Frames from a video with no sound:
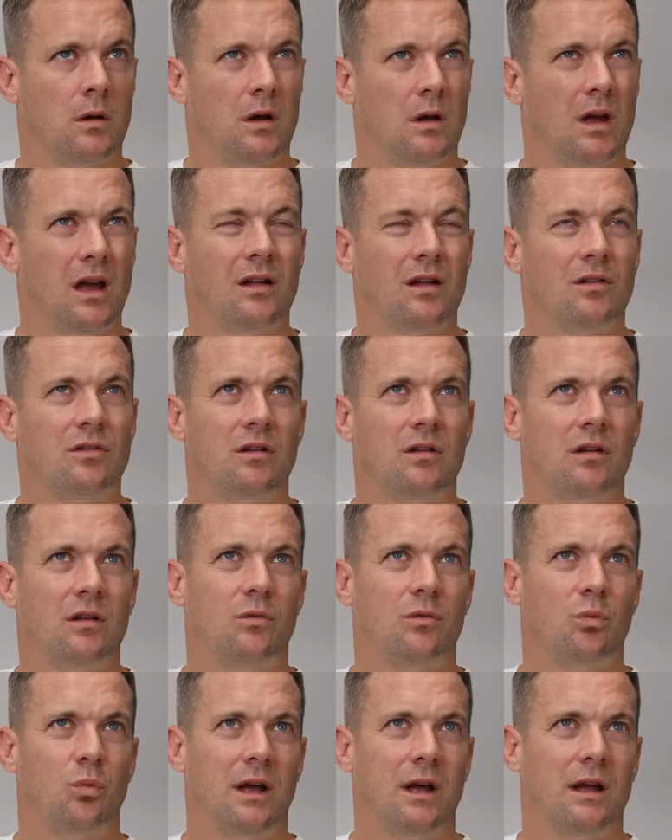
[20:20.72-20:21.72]
Yeah,
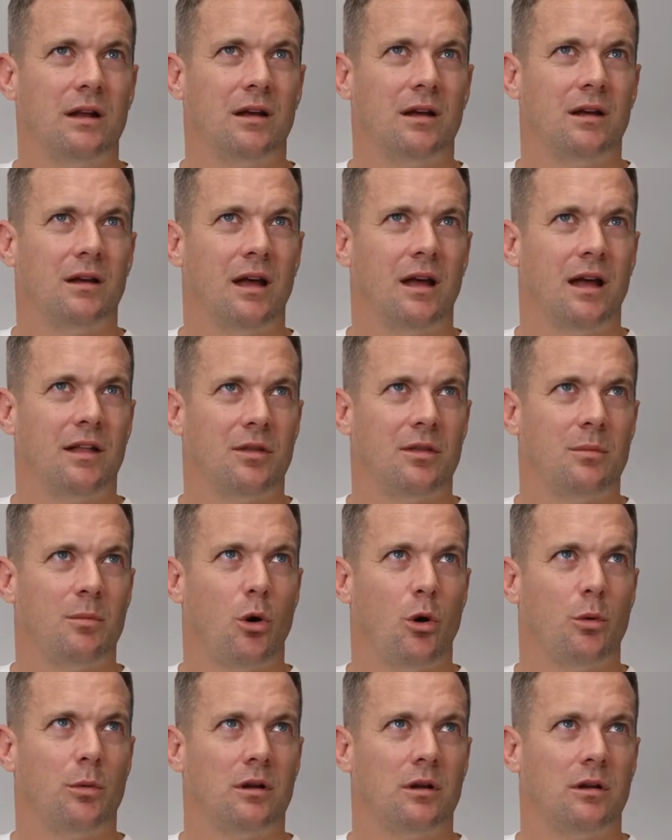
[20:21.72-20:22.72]
it's weird at the
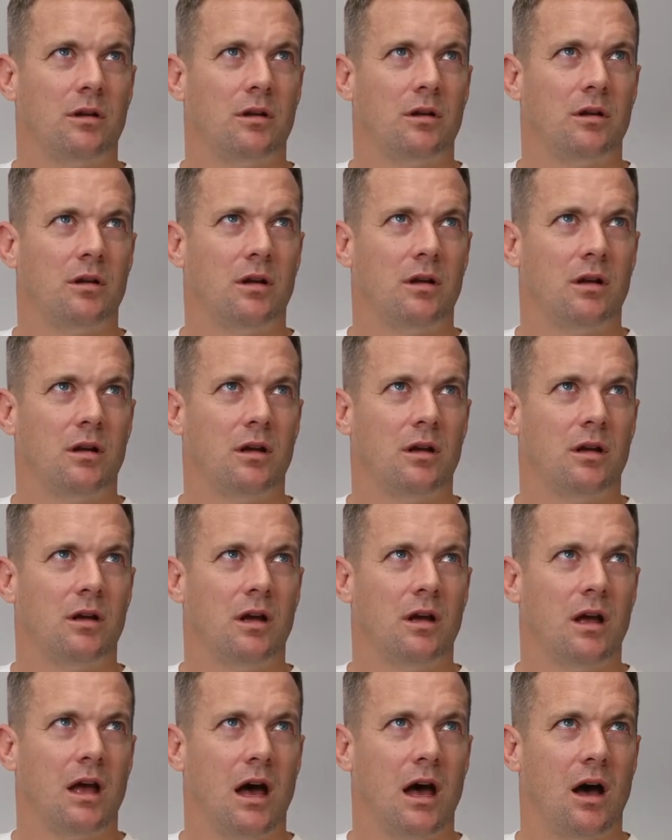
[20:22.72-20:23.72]
moment
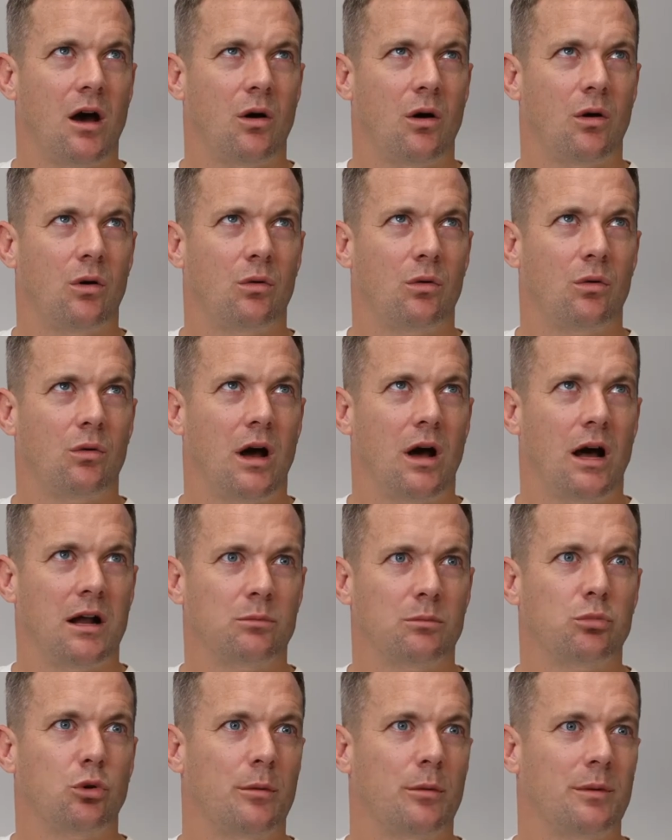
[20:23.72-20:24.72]
how
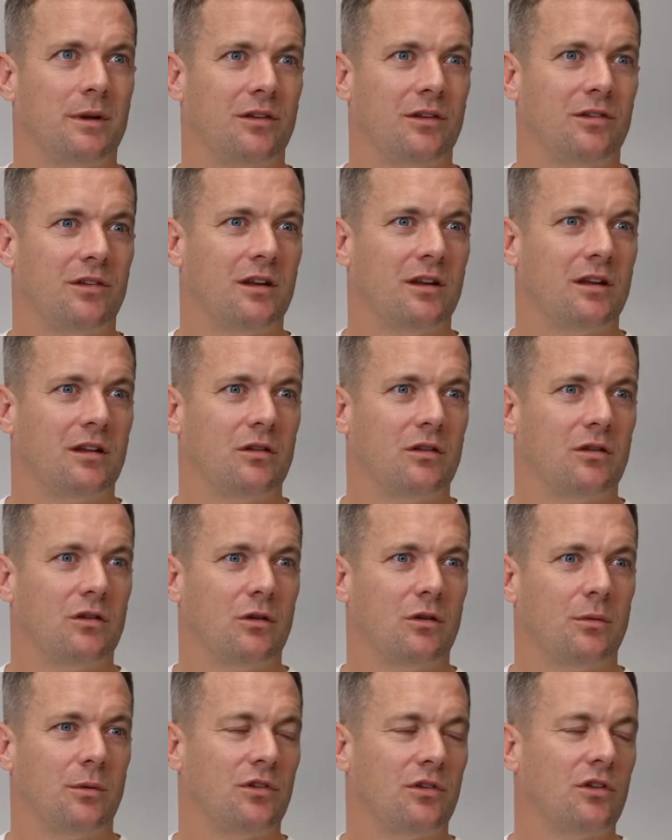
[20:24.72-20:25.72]
unemployment is at
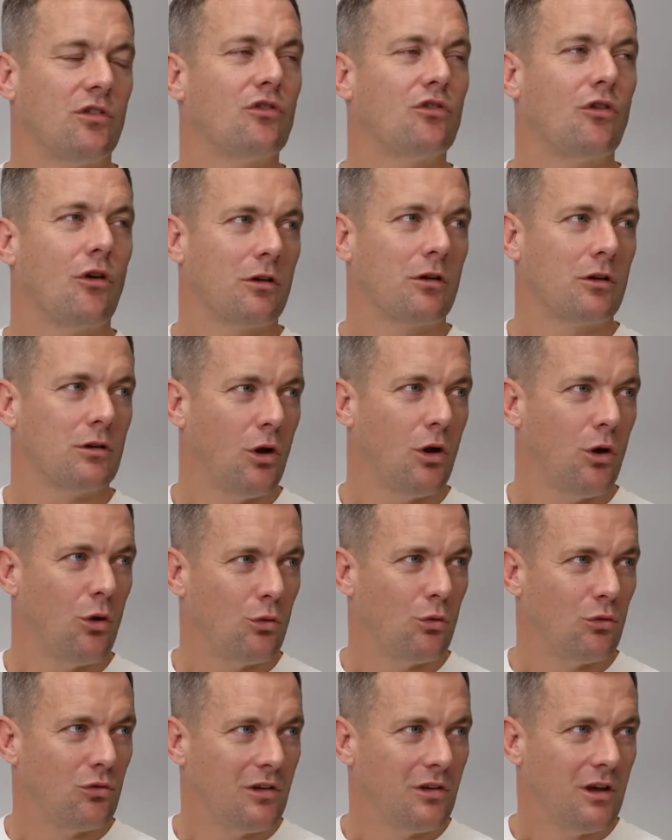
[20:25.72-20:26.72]
almost historic
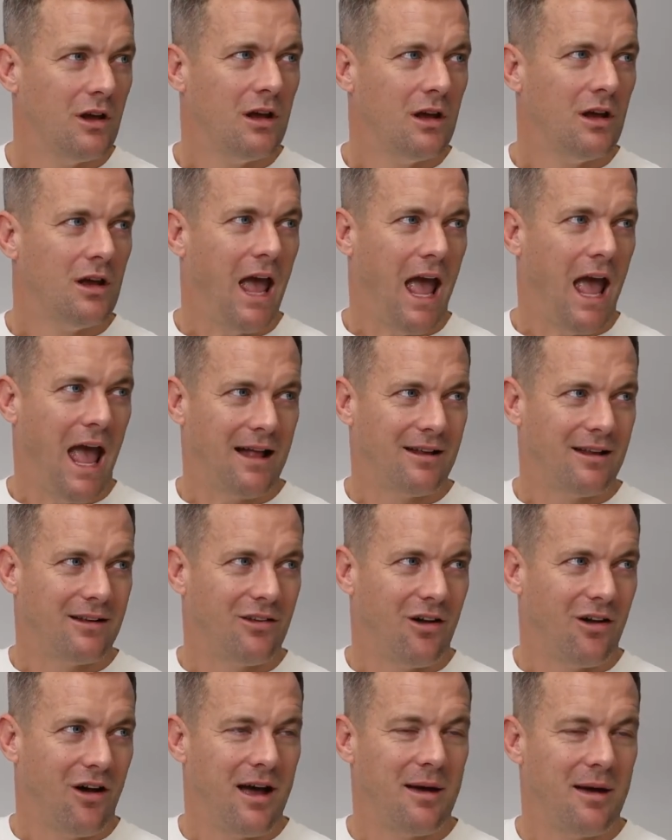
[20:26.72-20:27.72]
lows at a
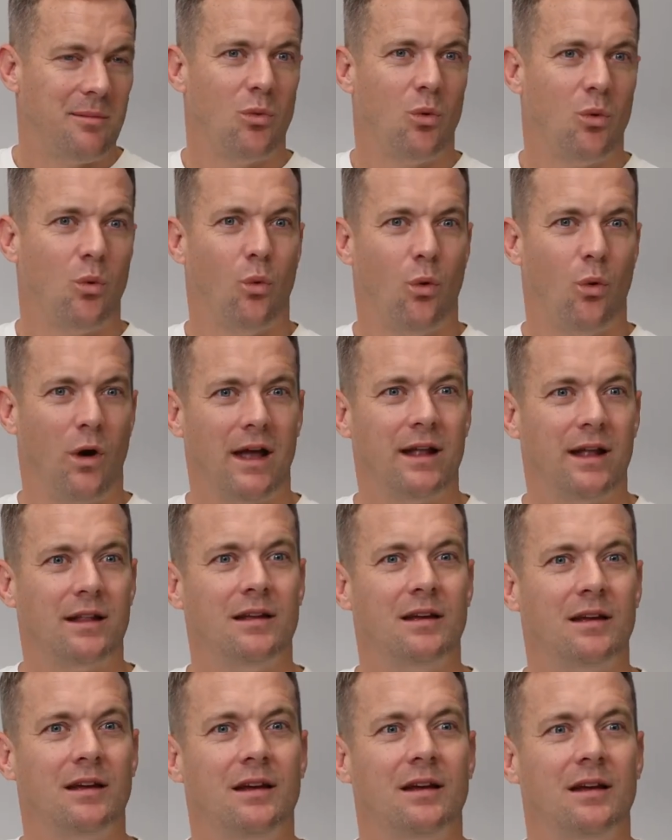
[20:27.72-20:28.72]
time
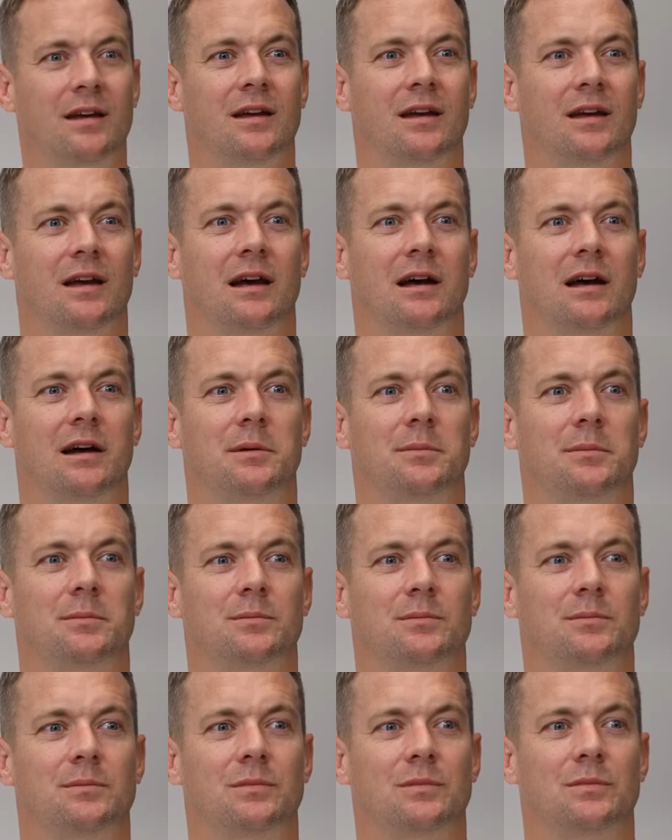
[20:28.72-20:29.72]
when
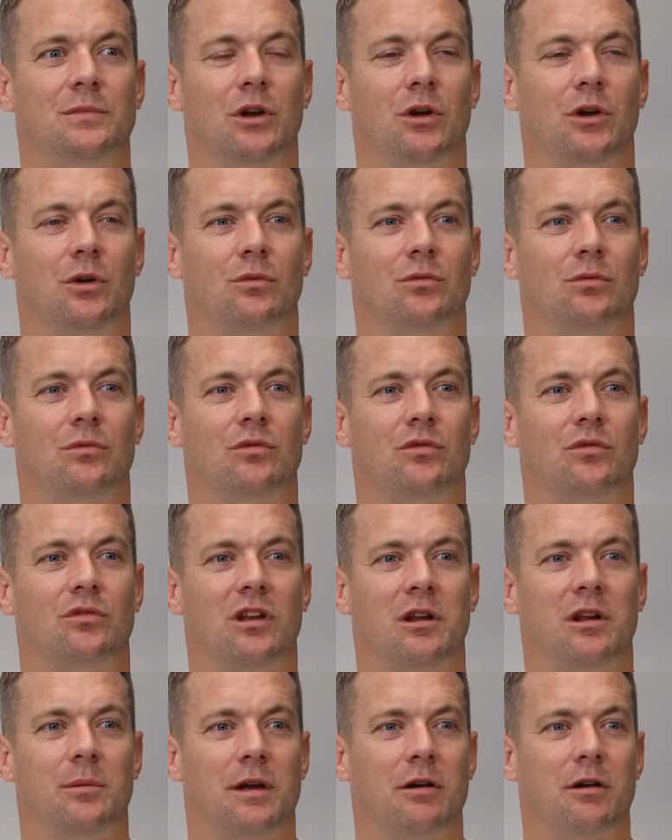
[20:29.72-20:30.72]

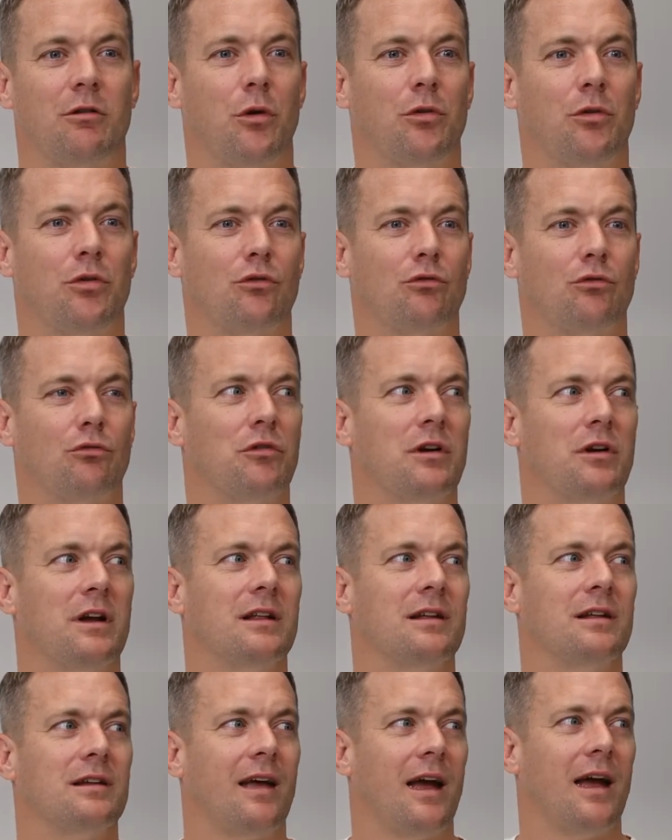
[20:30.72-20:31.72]
GDP growth is
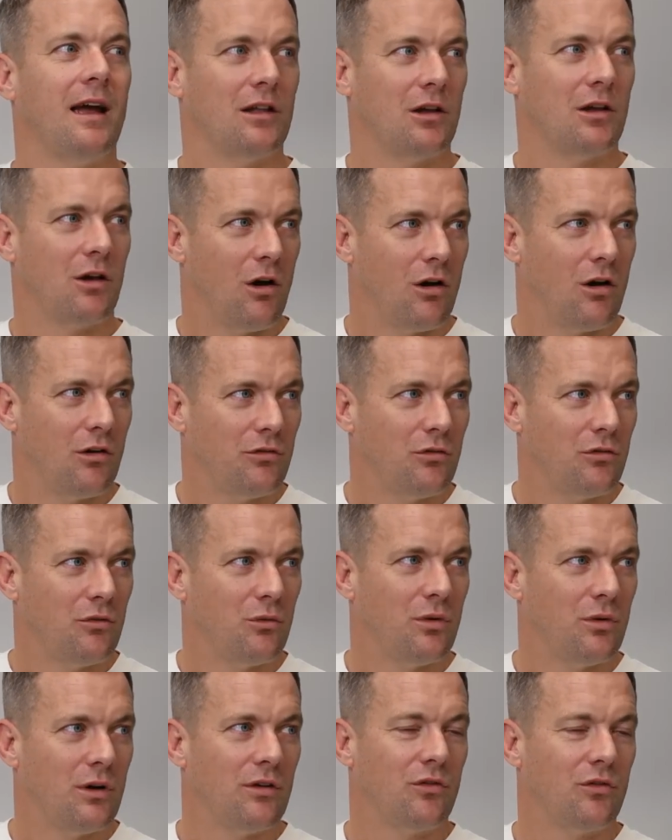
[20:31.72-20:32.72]
really tailing off.
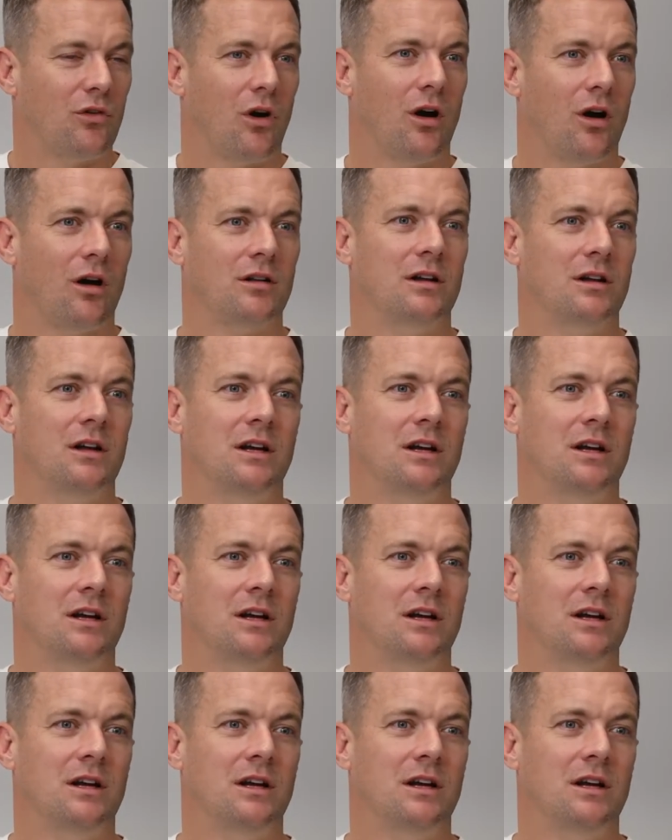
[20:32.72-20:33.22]
We've got